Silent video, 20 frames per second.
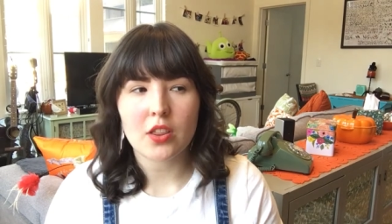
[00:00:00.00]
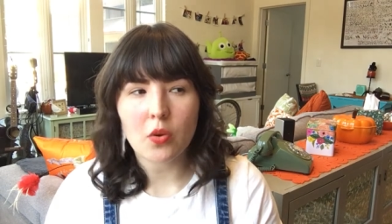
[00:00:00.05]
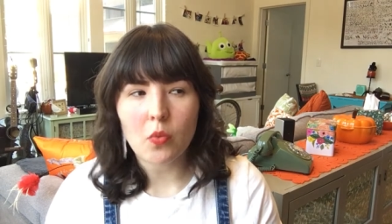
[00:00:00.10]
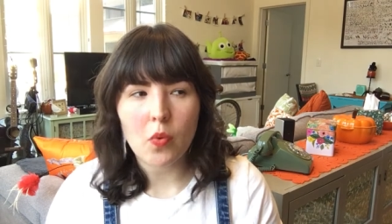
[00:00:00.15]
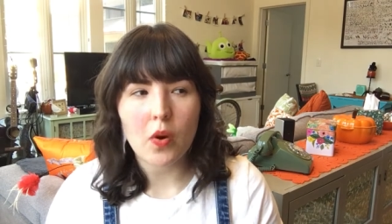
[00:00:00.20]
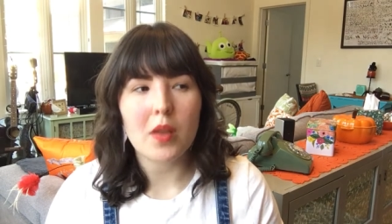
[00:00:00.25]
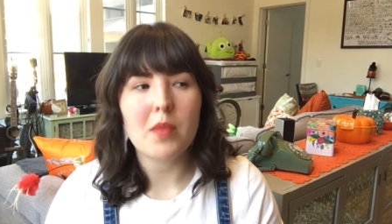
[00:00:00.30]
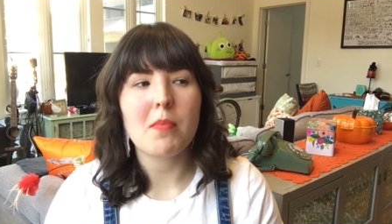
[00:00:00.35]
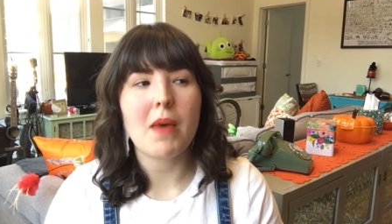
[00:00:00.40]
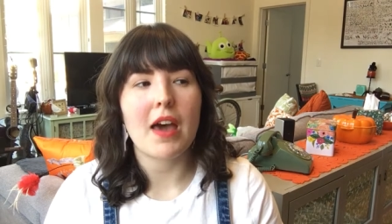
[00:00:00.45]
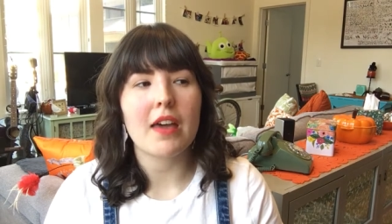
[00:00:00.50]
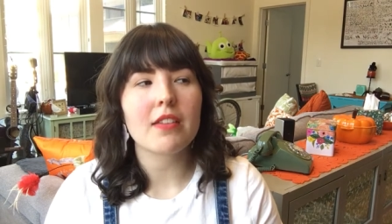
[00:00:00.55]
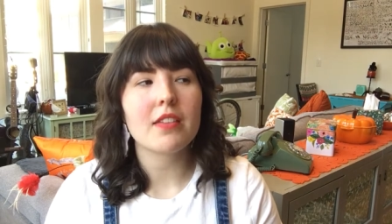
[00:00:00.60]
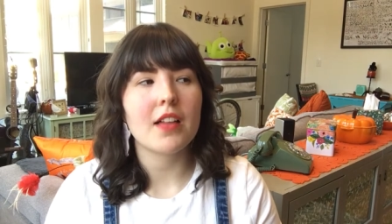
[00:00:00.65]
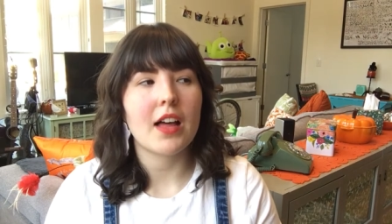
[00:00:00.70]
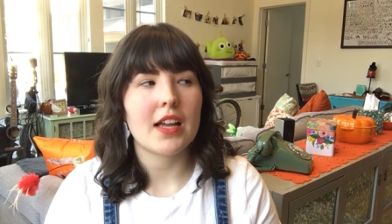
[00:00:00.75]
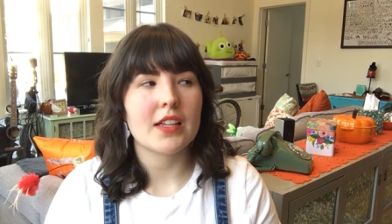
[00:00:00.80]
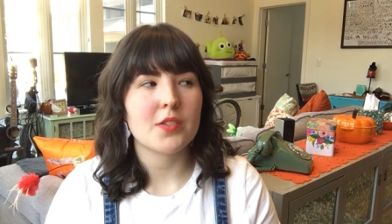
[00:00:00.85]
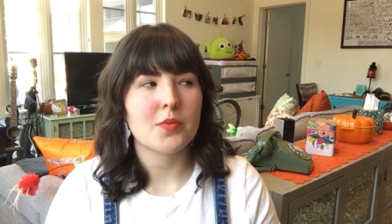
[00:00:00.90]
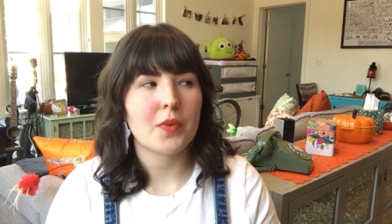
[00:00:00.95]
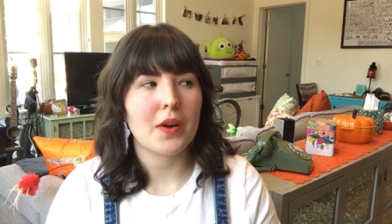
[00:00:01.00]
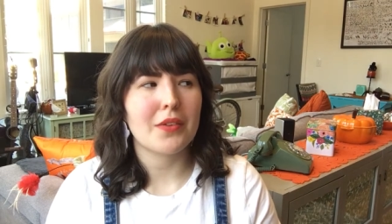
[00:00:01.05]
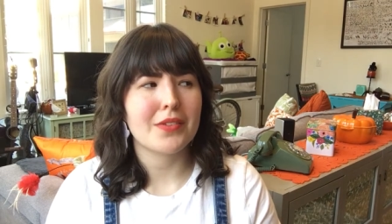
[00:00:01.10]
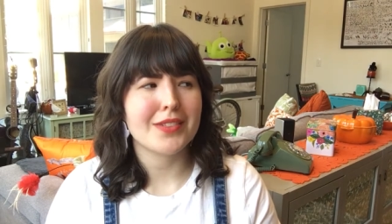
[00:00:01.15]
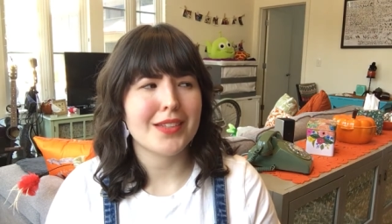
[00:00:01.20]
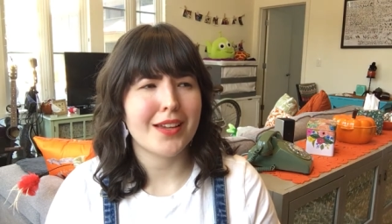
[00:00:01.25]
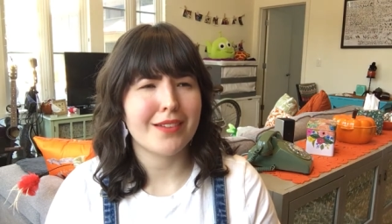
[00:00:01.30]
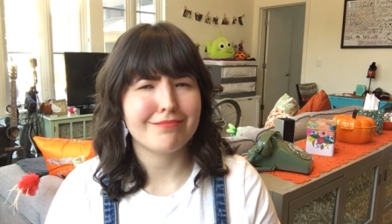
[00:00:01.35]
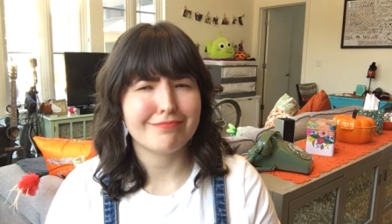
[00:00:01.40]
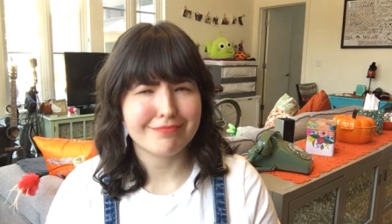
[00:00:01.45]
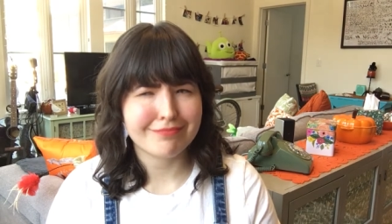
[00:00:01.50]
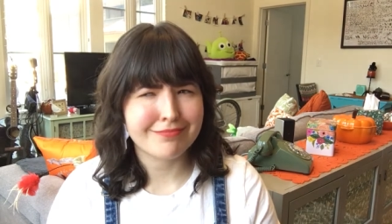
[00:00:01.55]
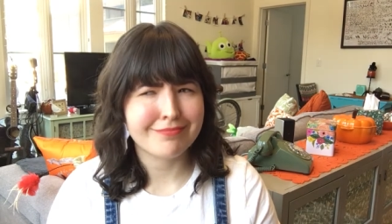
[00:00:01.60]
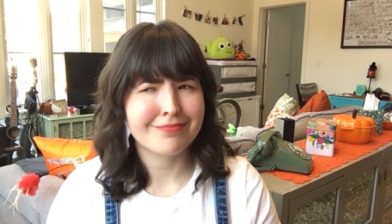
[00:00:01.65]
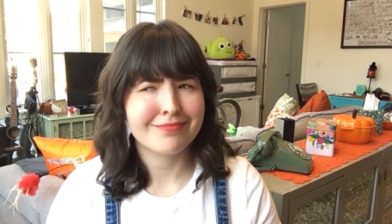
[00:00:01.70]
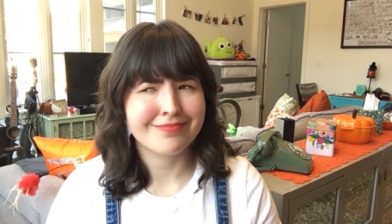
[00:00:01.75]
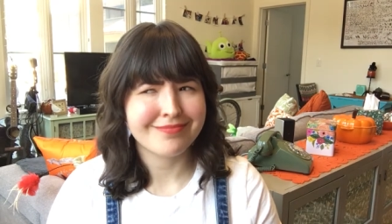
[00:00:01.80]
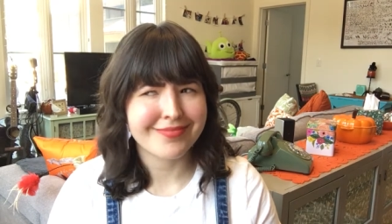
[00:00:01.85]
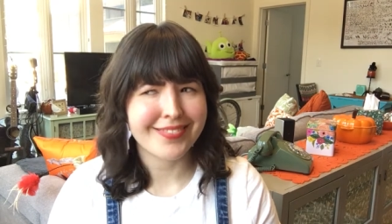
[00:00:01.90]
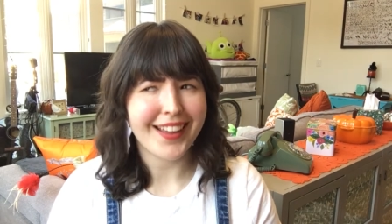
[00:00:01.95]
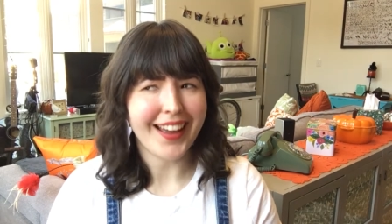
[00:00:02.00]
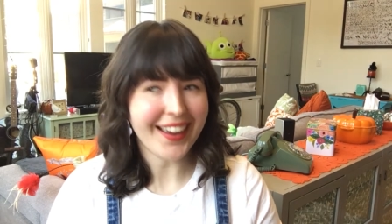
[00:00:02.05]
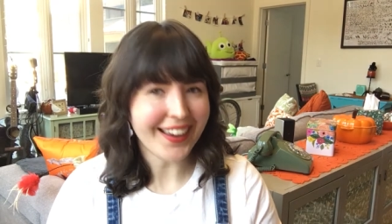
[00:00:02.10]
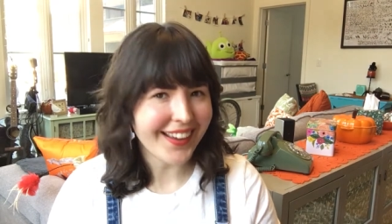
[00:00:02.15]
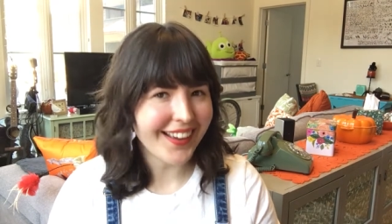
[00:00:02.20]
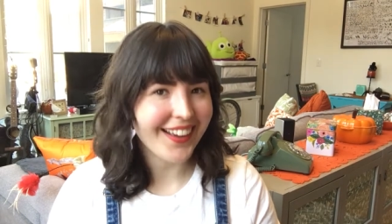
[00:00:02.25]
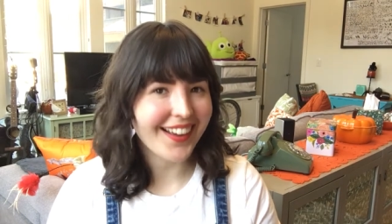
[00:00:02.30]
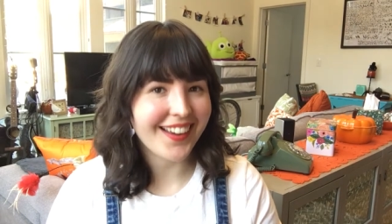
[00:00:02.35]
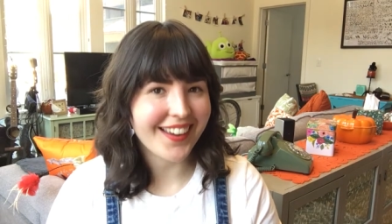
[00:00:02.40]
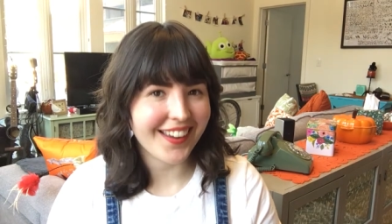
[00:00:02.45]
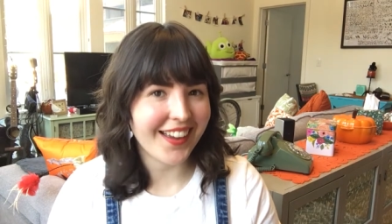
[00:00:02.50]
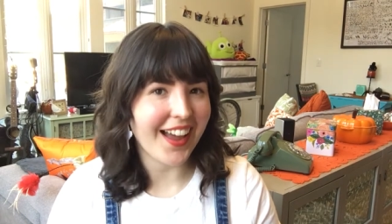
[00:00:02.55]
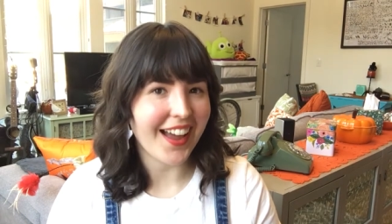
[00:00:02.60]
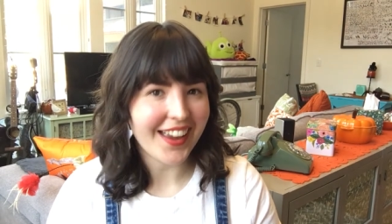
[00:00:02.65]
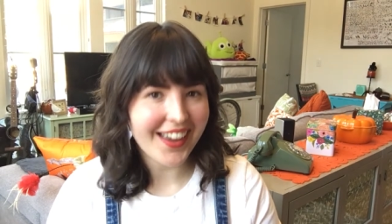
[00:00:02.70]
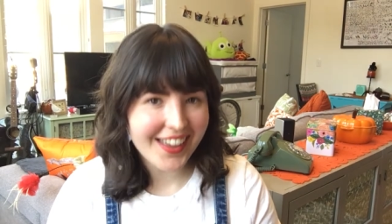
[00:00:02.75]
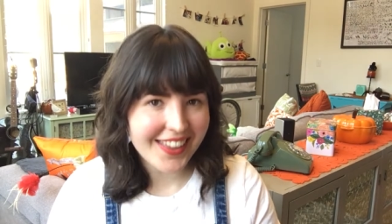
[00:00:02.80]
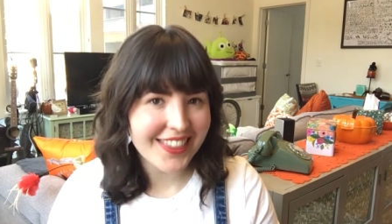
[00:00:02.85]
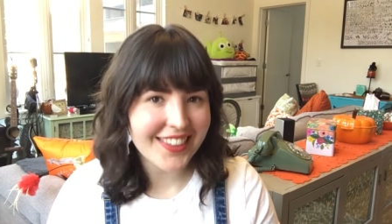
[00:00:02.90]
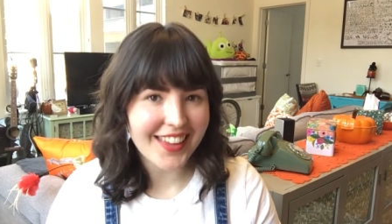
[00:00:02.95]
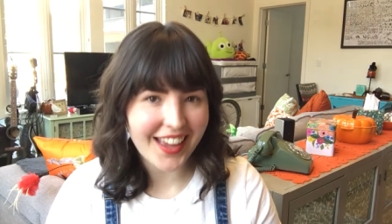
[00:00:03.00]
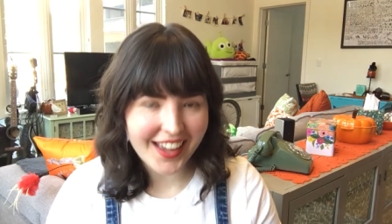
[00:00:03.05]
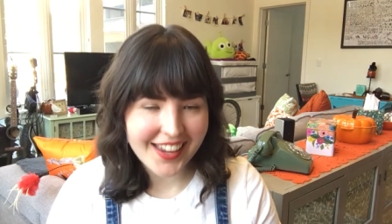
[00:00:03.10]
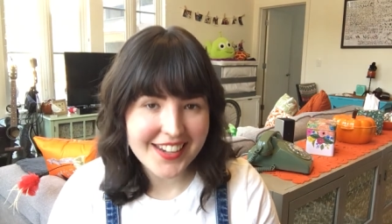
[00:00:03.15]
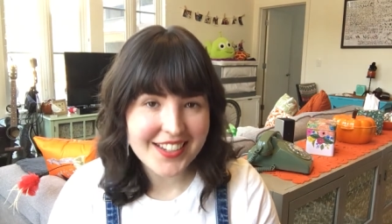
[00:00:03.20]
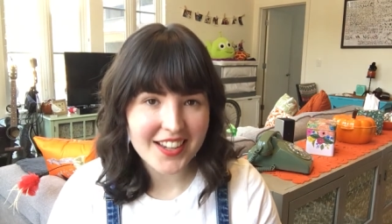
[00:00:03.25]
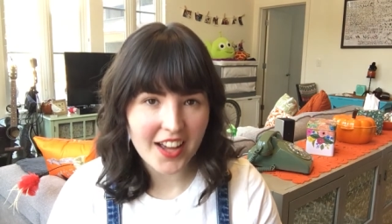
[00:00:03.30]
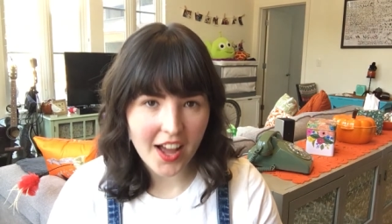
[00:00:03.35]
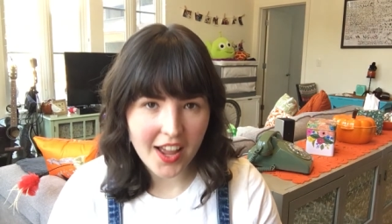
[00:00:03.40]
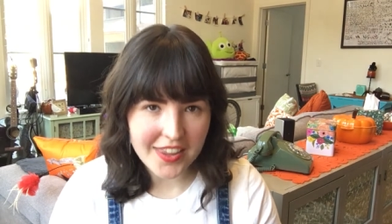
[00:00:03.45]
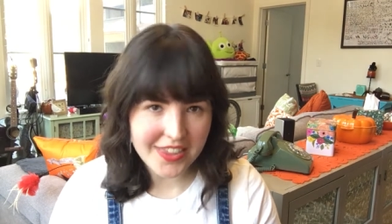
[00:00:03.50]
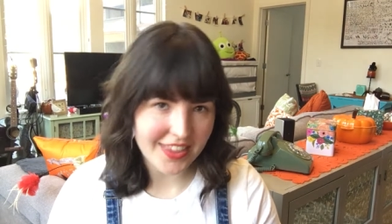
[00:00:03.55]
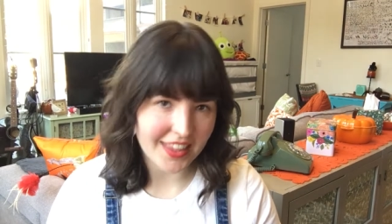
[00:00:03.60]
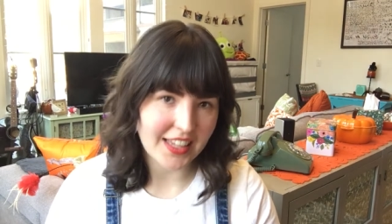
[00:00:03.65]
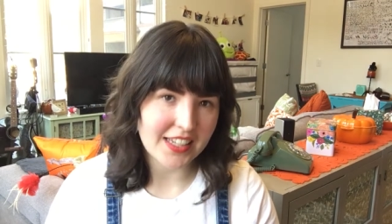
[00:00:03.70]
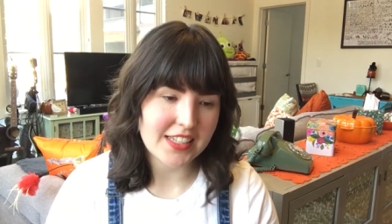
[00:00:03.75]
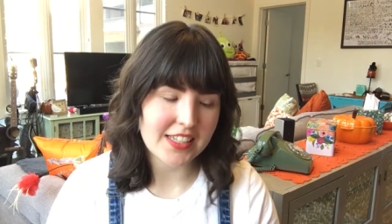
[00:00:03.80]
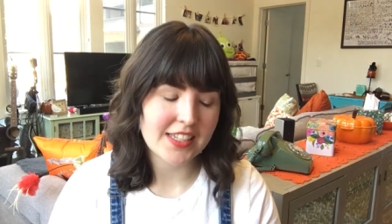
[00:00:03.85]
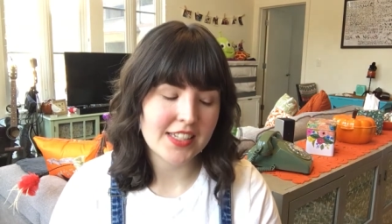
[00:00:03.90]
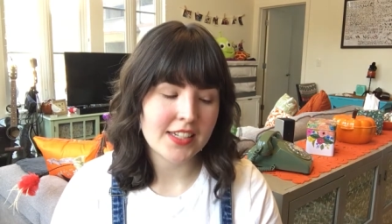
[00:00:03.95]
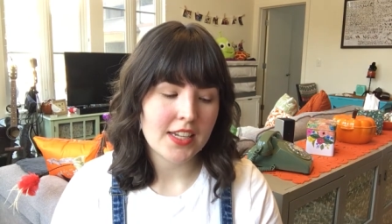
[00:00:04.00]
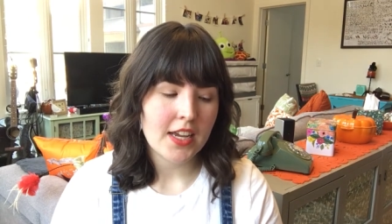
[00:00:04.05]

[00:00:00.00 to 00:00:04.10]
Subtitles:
the one math class where I was like, I kind of got this.